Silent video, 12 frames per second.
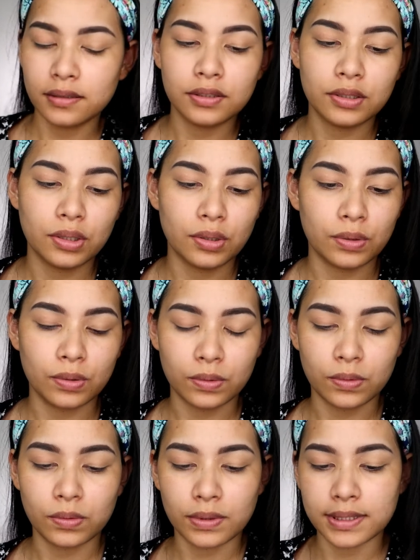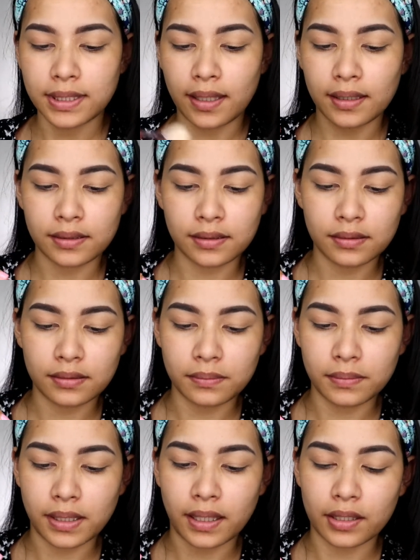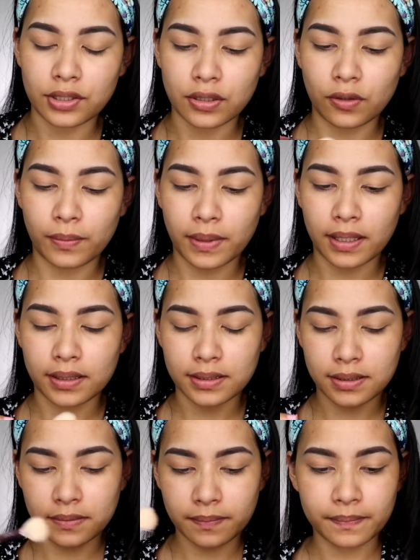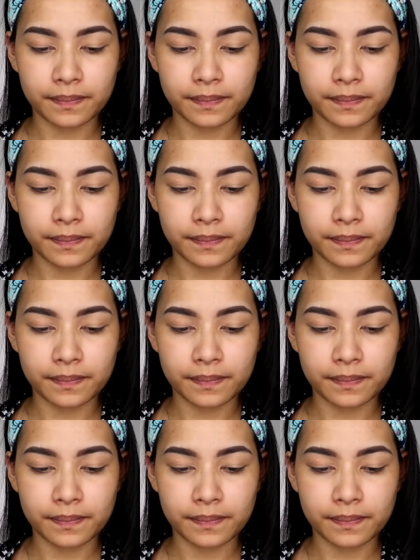to set my eyeshadow base.